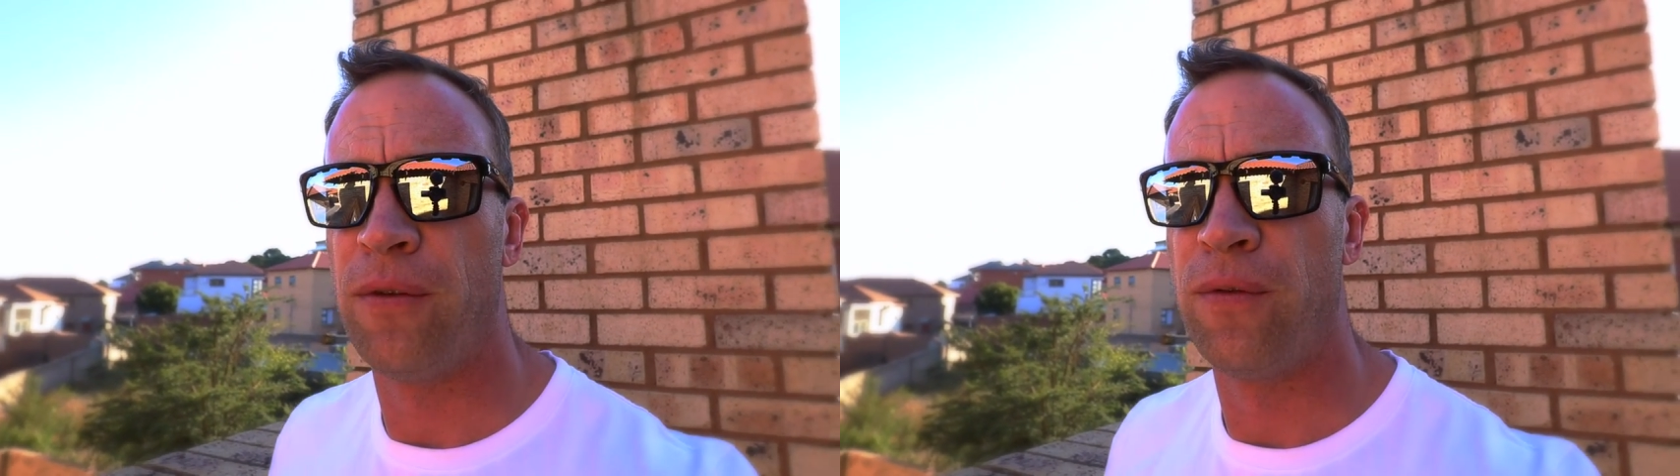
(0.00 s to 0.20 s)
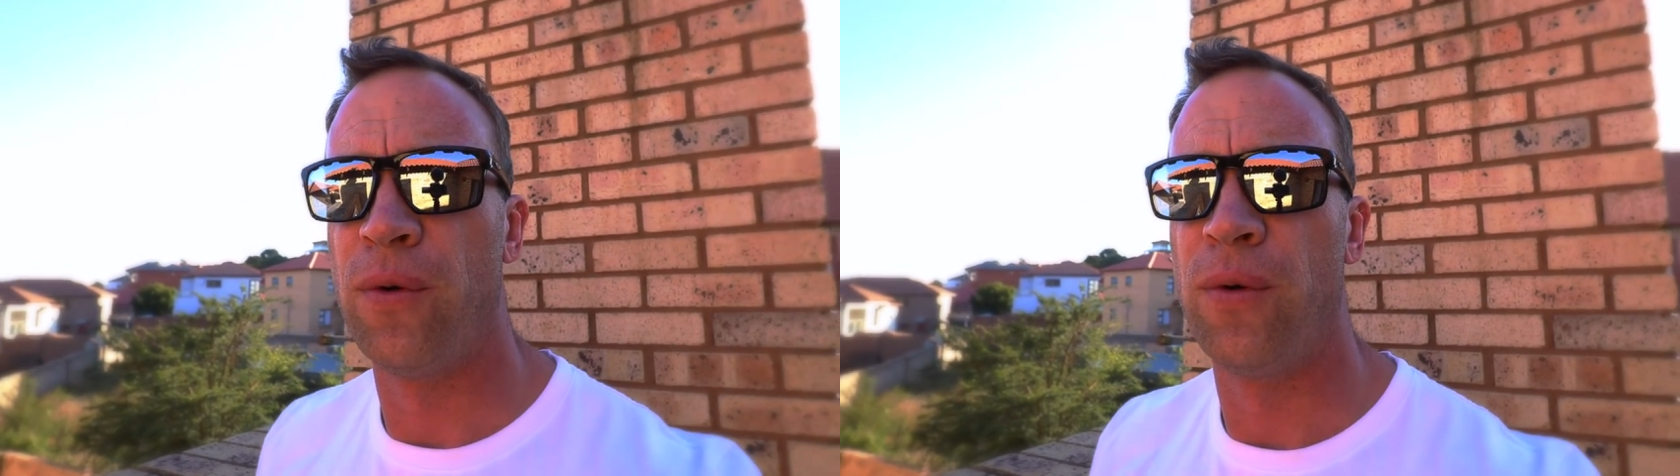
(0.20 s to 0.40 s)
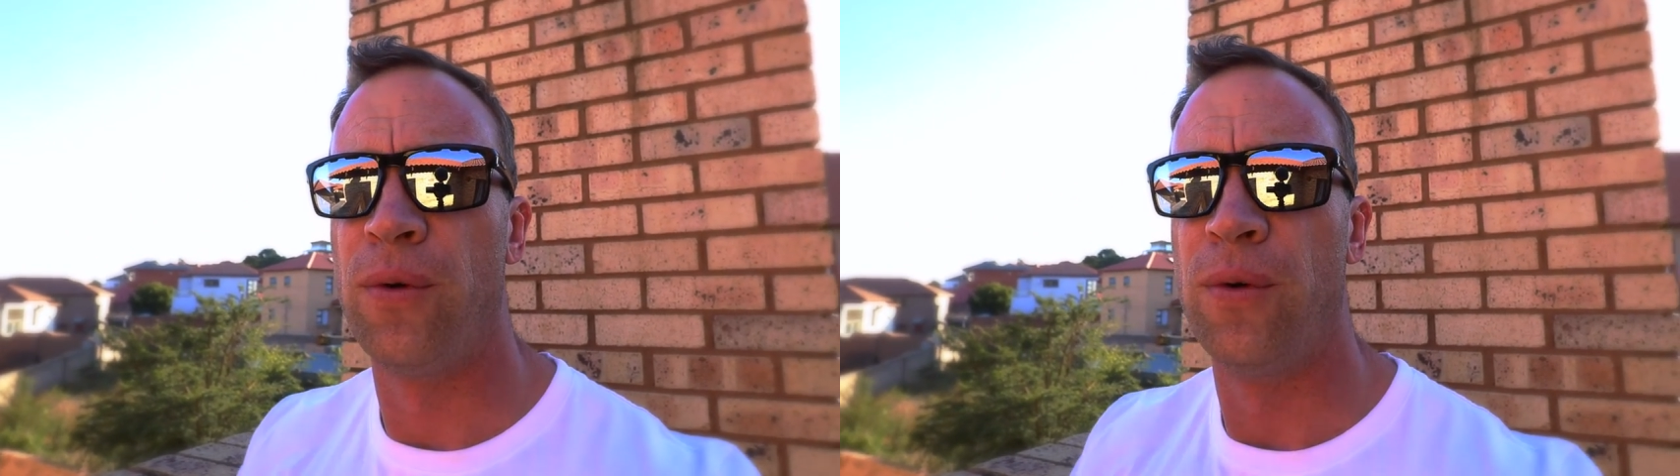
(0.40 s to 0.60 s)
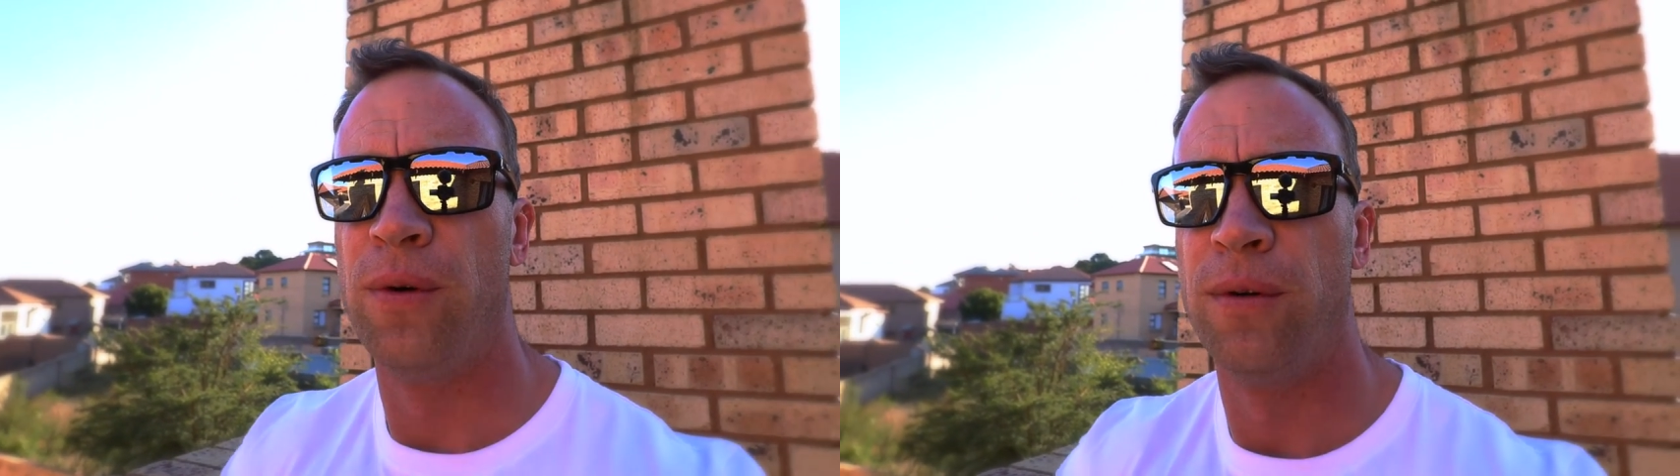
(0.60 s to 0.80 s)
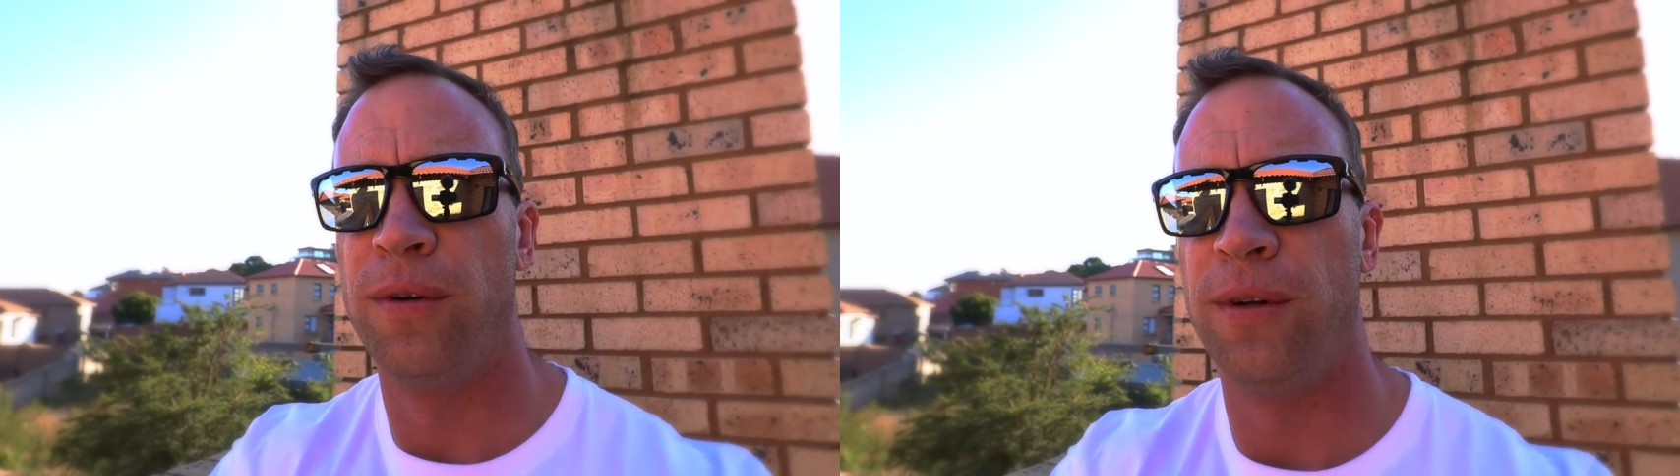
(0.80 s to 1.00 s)
for
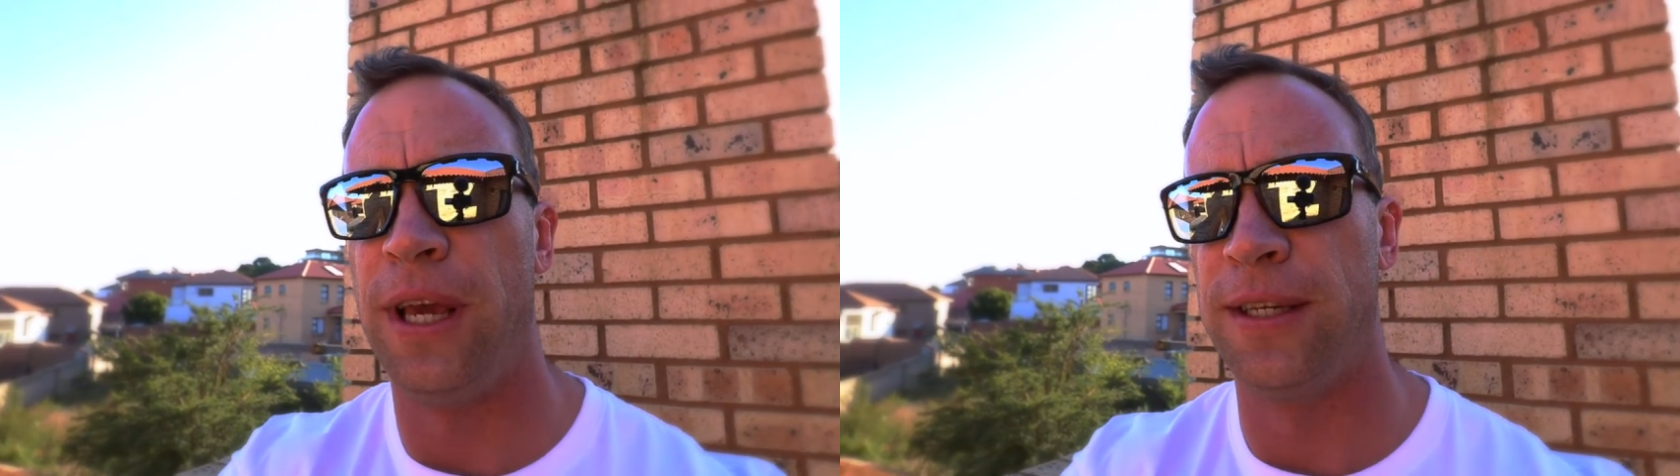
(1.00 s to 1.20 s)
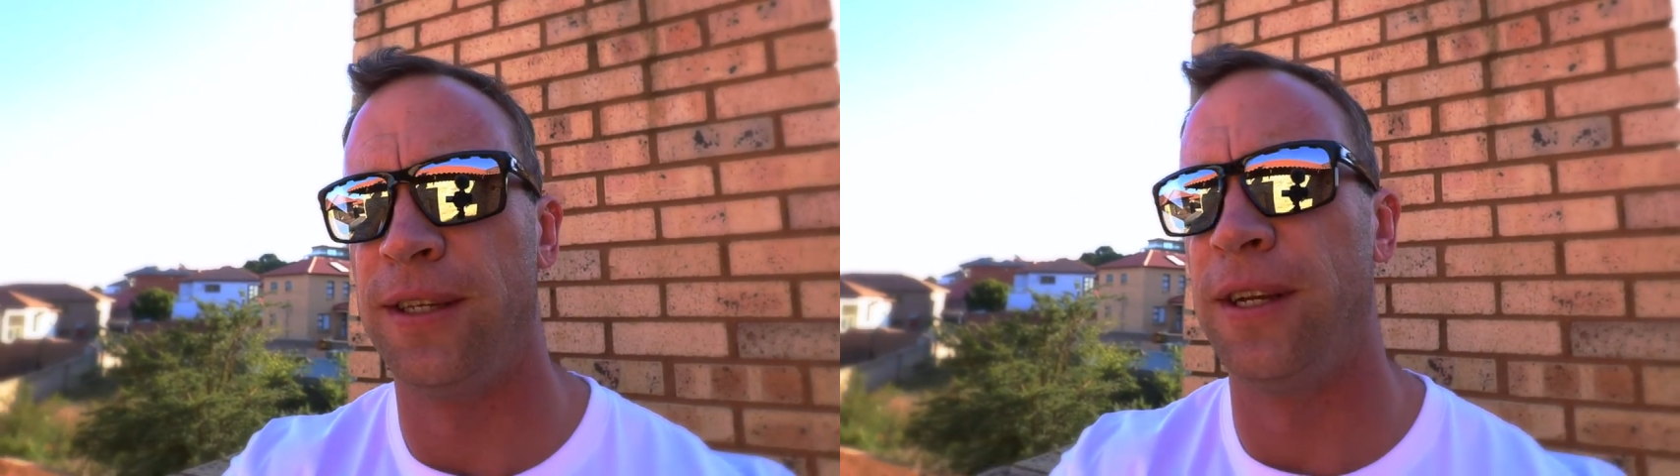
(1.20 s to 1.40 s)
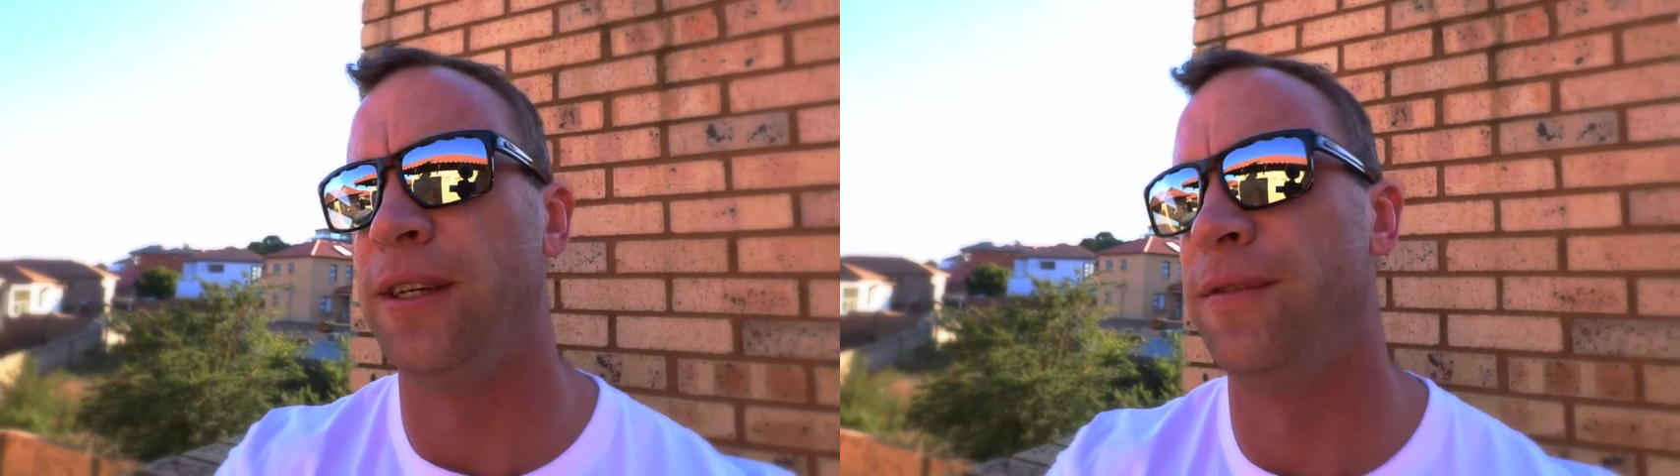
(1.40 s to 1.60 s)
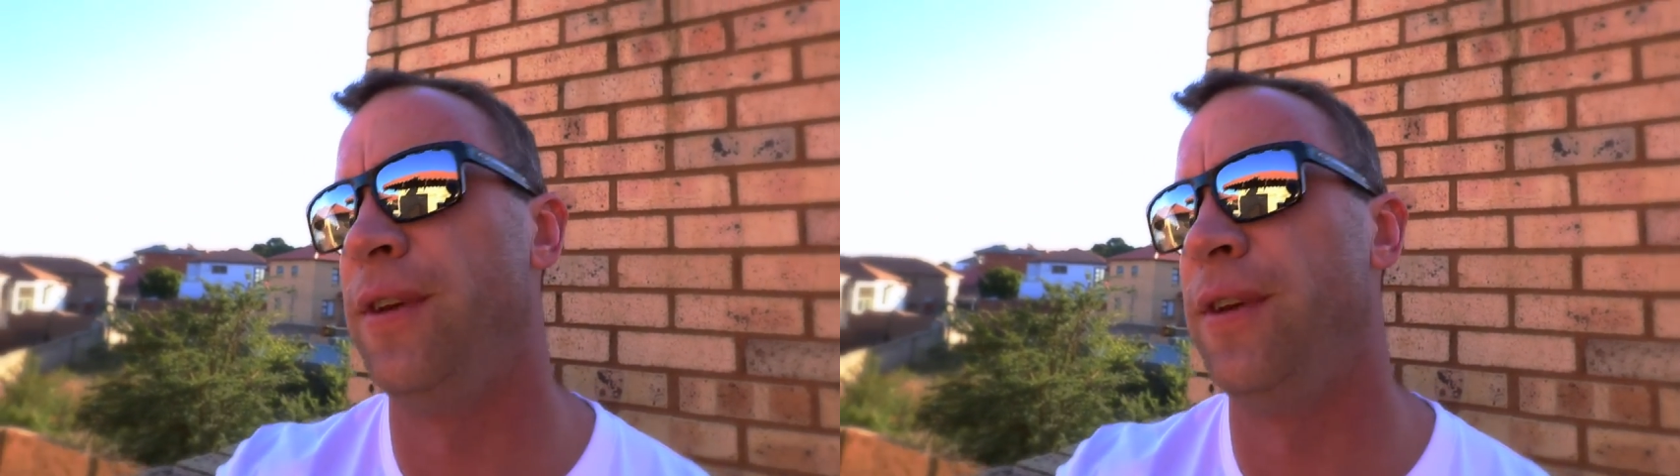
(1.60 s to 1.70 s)
yesterday's